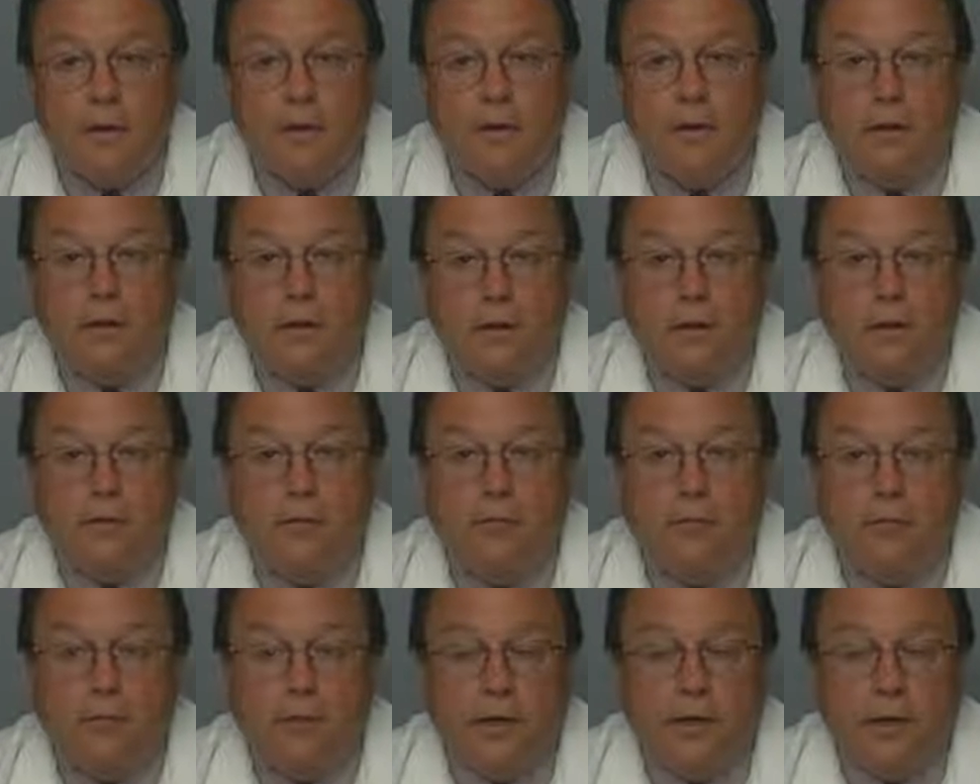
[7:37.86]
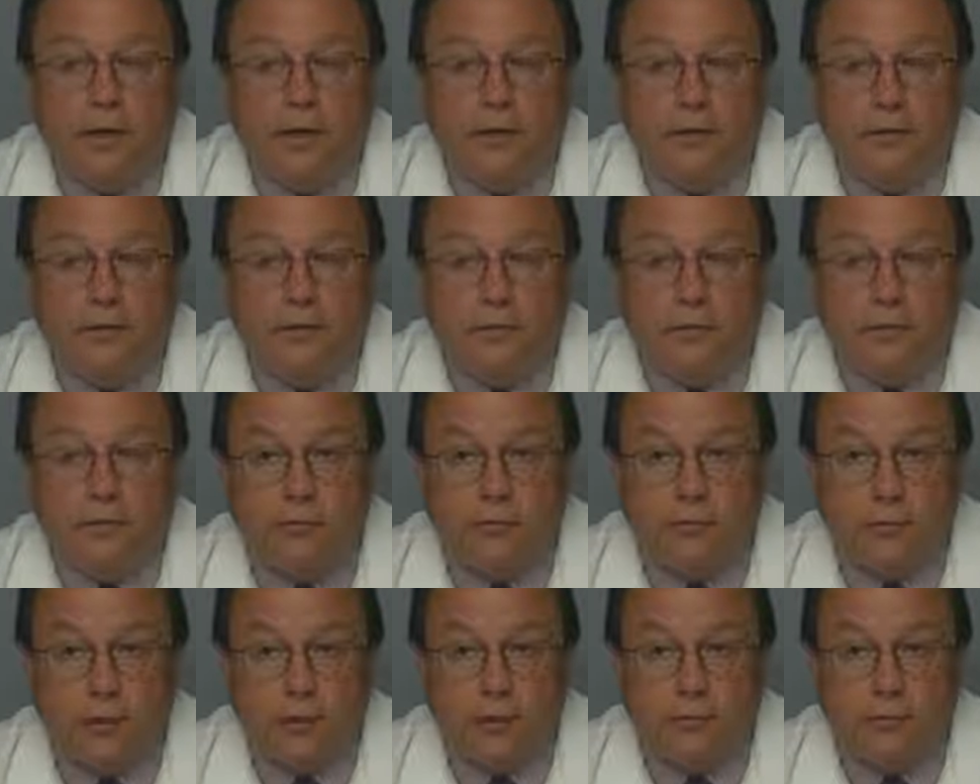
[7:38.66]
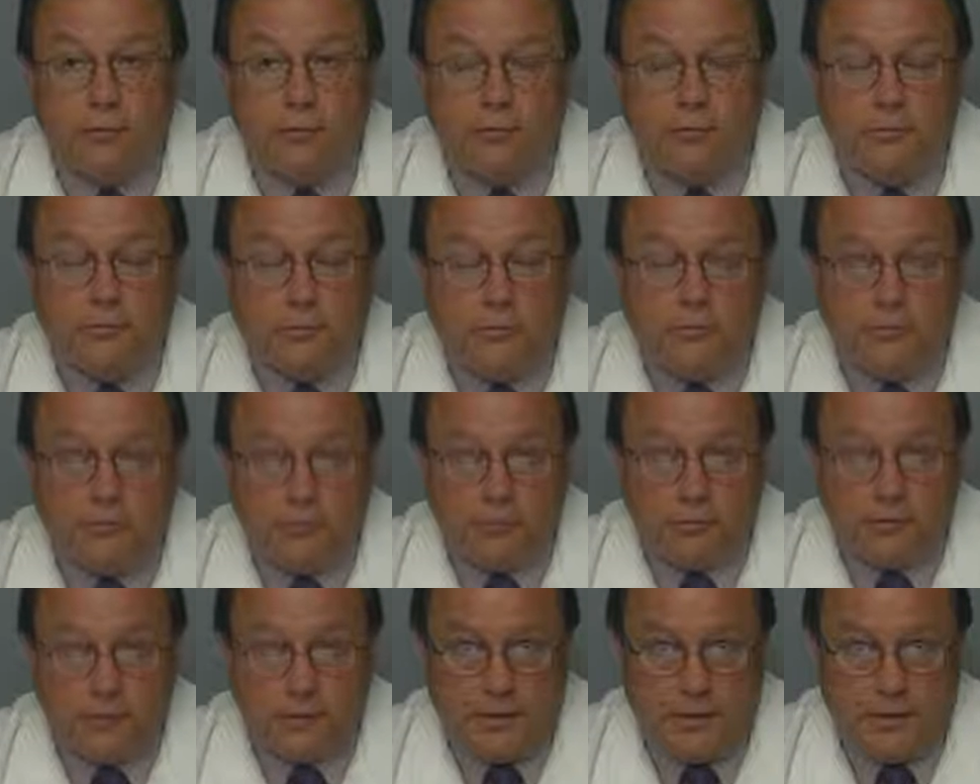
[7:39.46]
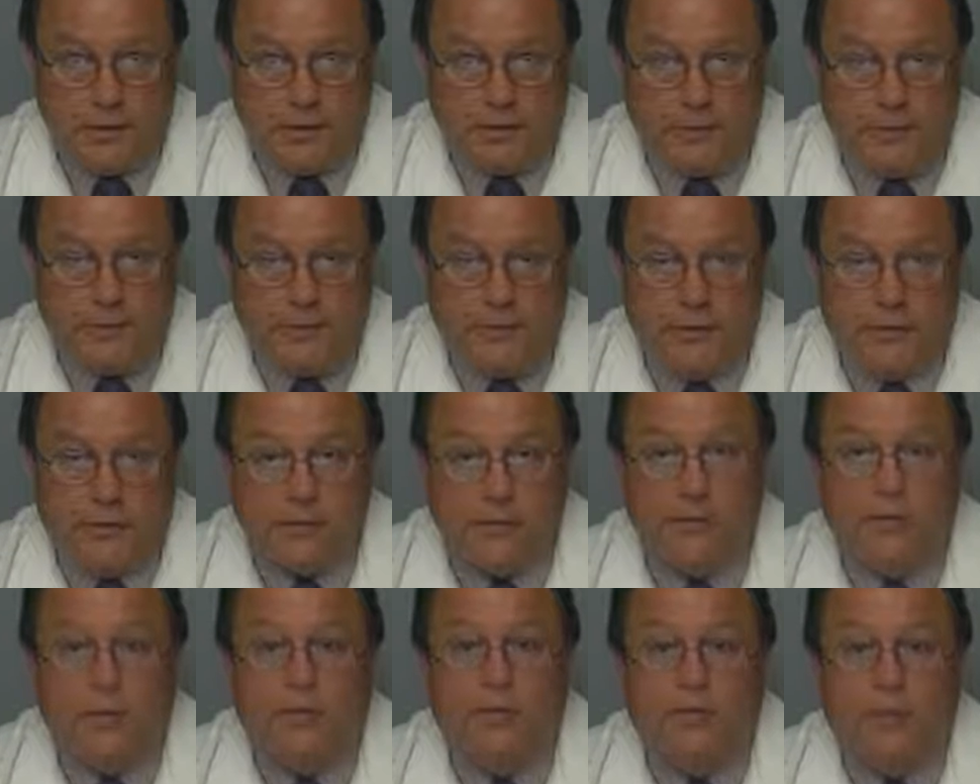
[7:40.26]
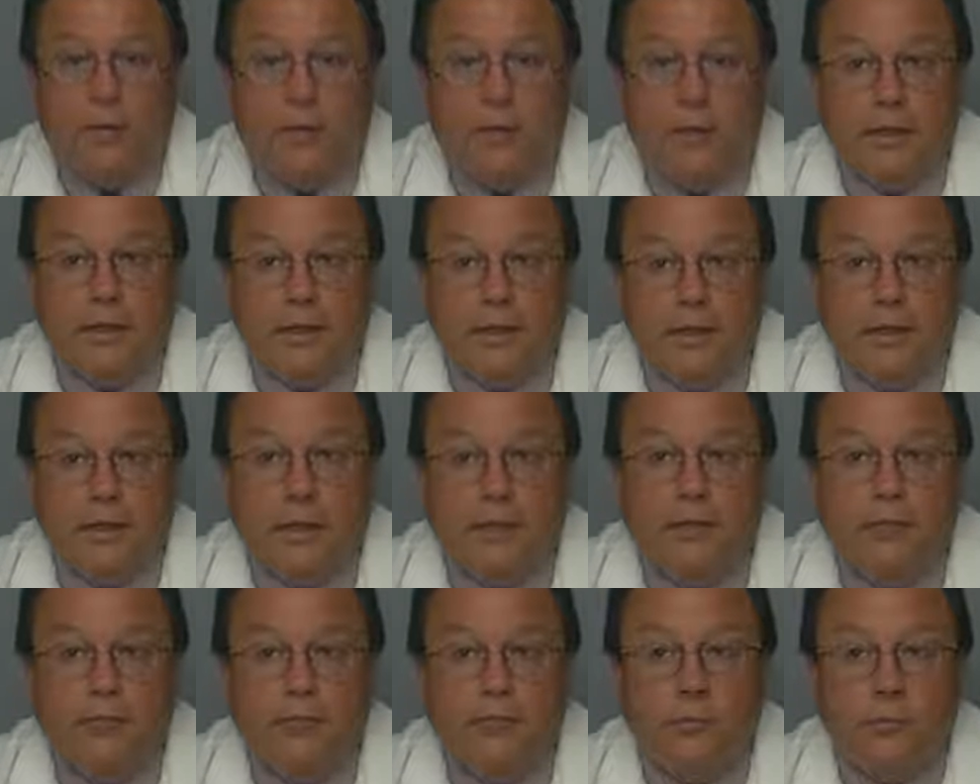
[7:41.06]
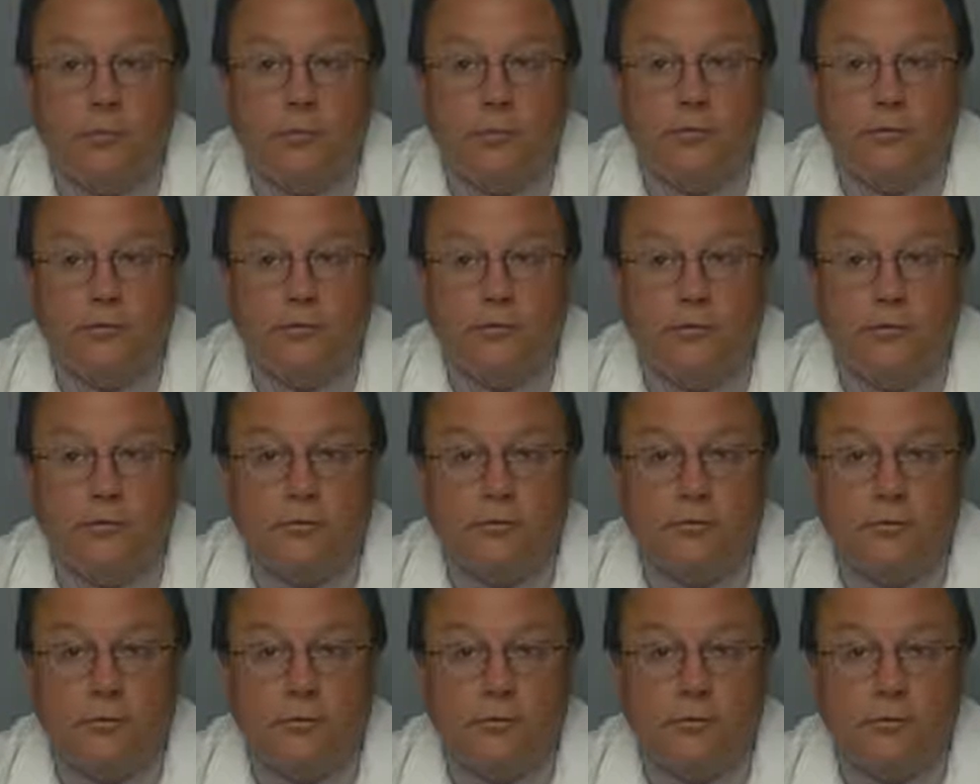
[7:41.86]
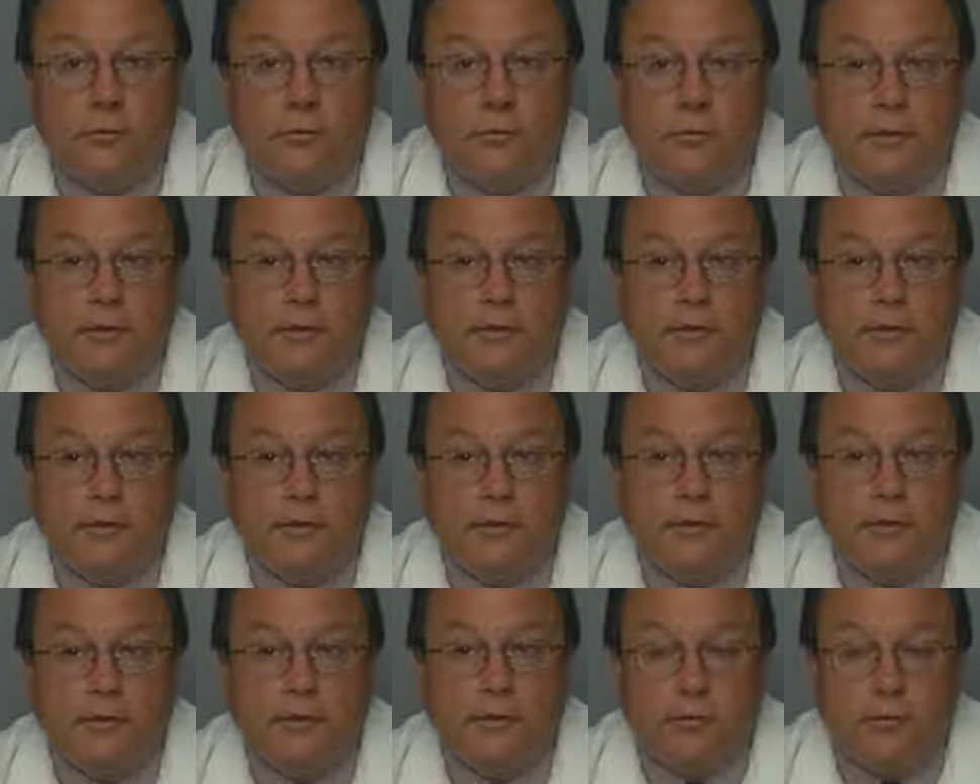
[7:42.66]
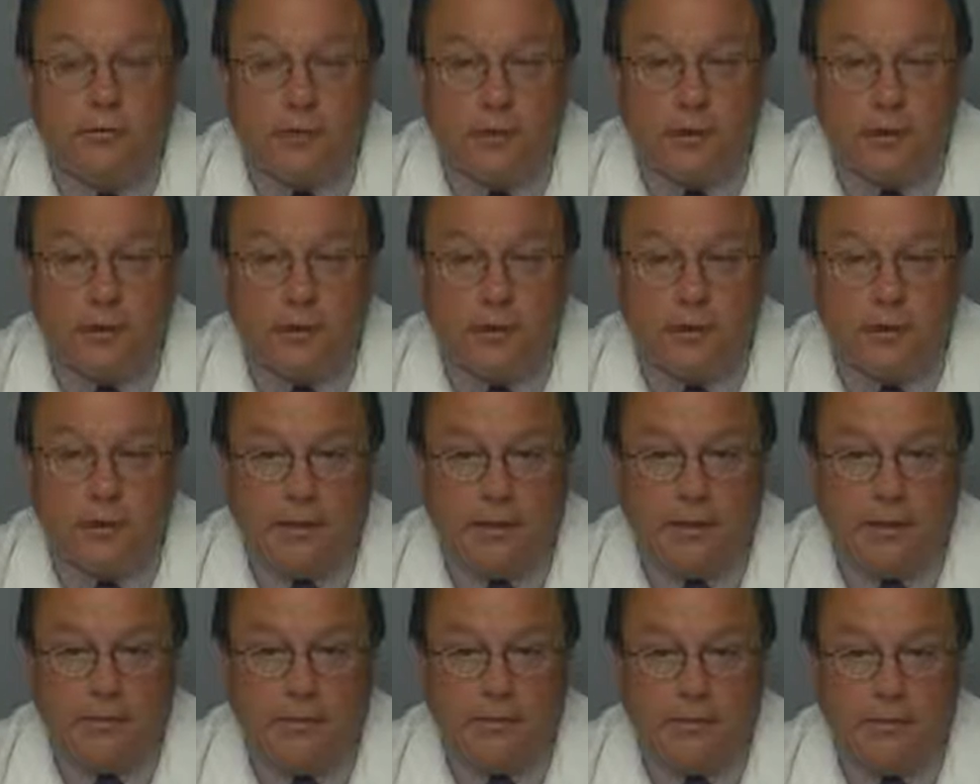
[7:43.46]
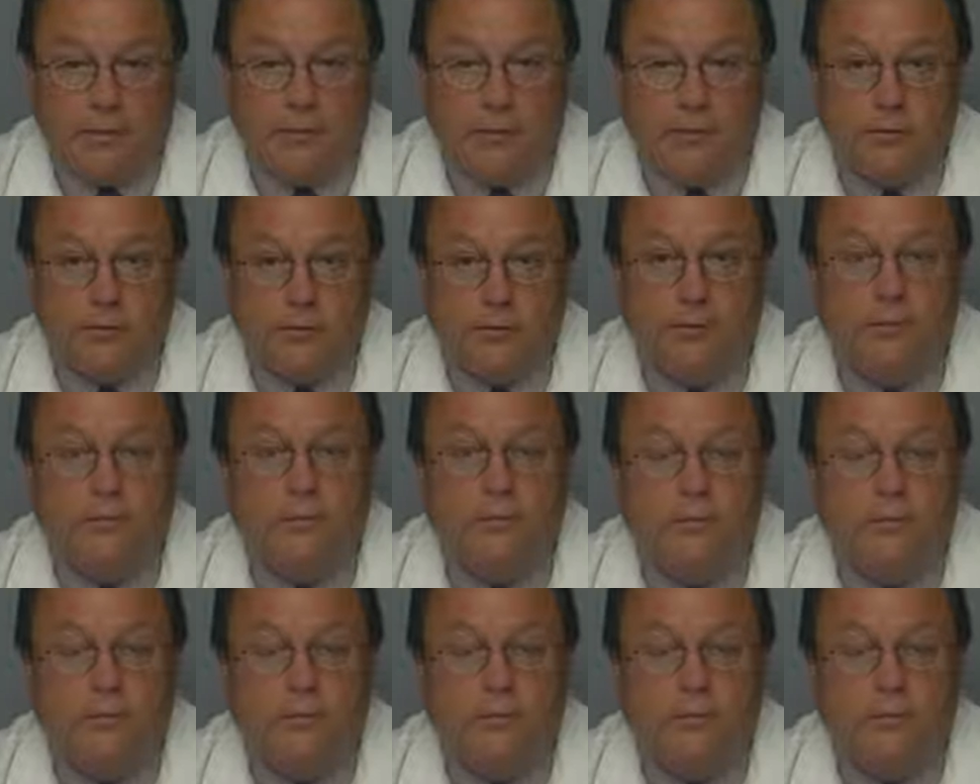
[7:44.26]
Aligner appliance wear should be full-time, except while eating, playing certain musical instruments, or contact sports.